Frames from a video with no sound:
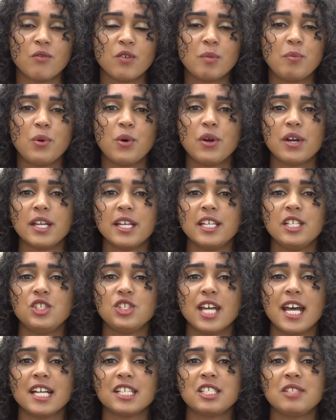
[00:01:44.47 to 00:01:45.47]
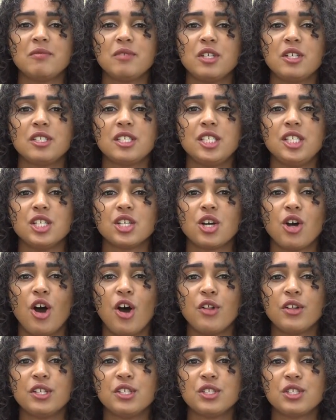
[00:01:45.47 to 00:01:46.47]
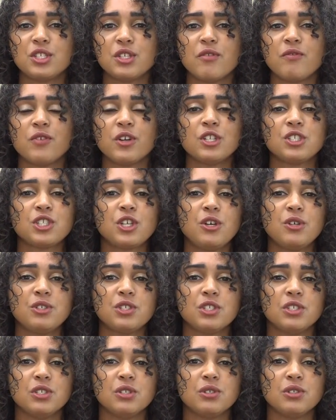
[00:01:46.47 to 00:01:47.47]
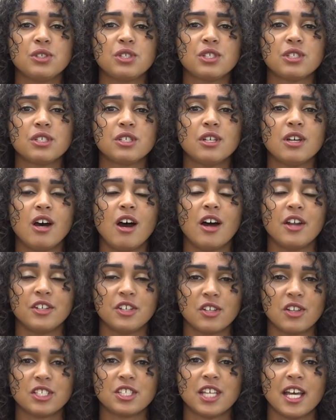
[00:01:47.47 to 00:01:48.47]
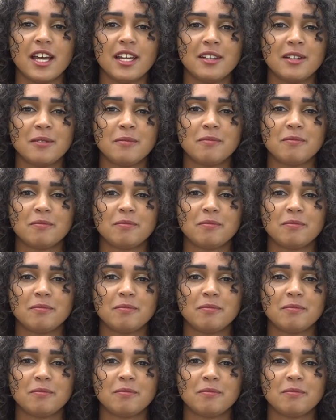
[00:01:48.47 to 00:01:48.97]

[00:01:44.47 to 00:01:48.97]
Reporting in Jacksonville, Tia Collins, First Coast News on your side.